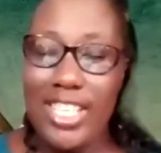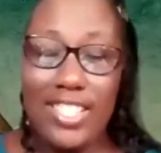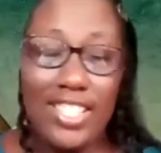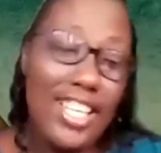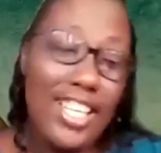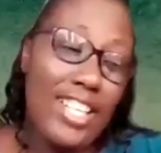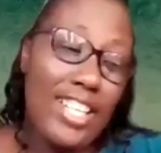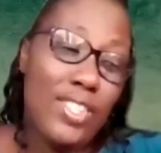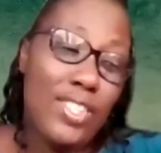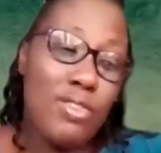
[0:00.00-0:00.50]
I
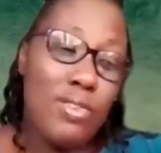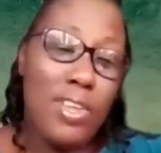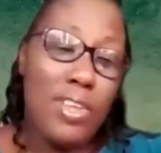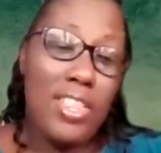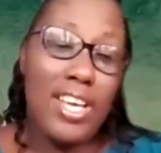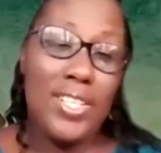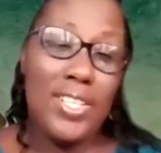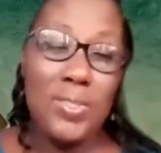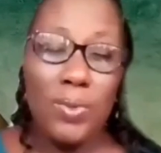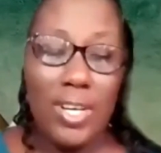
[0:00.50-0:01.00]
just had to throw
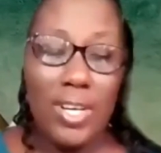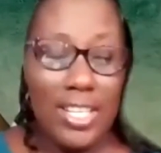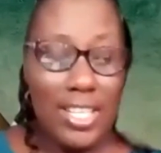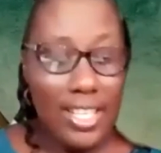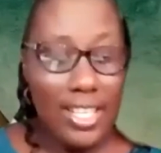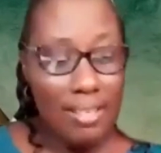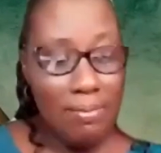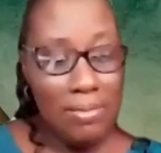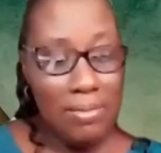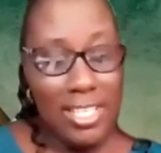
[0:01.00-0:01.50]
that one
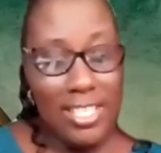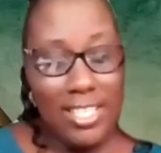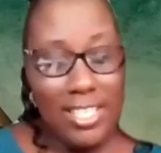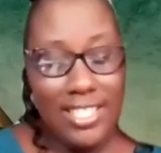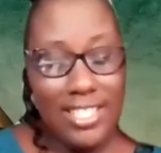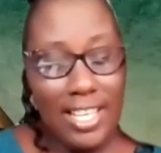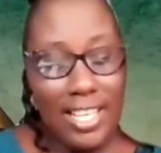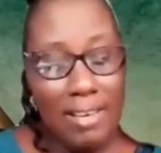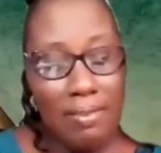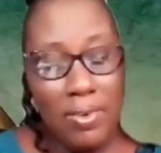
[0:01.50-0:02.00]
in
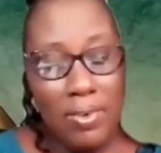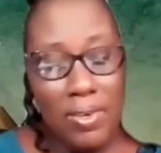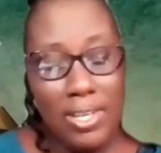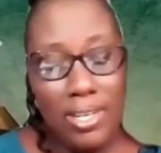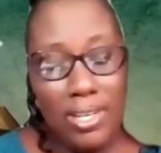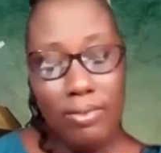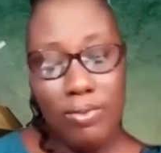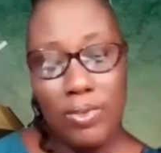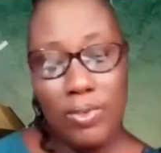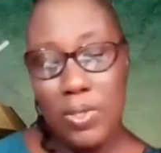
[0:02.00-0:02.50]
because I've
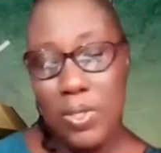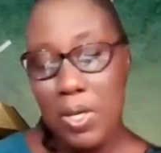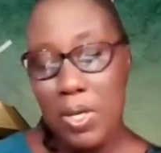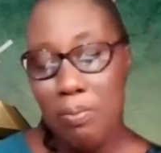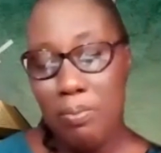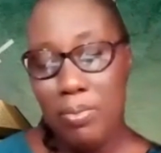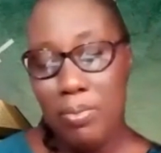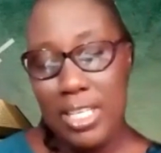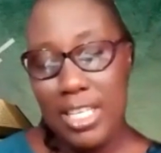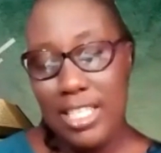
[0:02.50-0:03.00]
heard a few
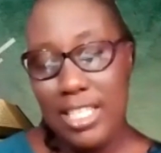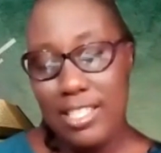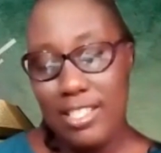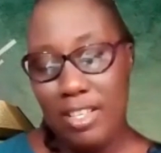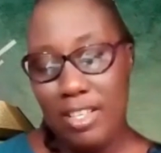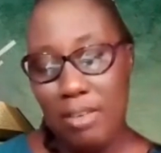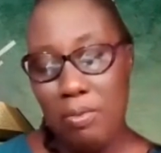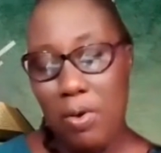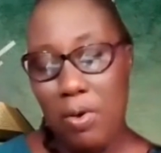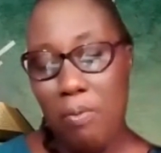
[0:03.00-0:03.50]
complaints
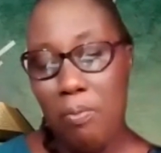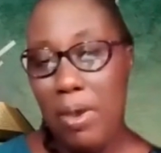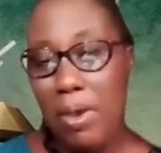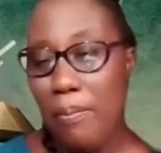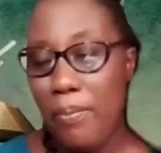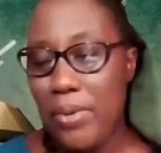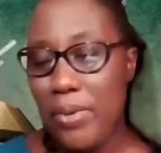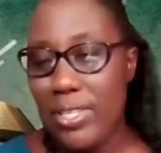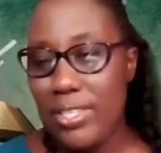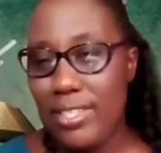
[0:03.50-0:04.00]
from
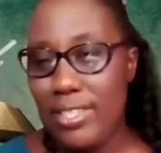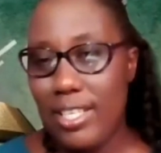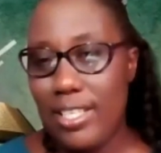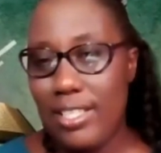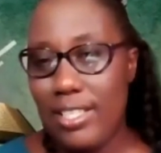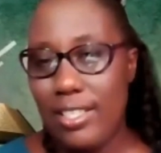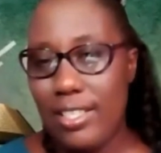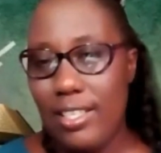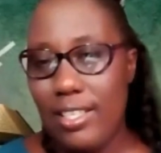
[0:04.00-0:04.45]
members that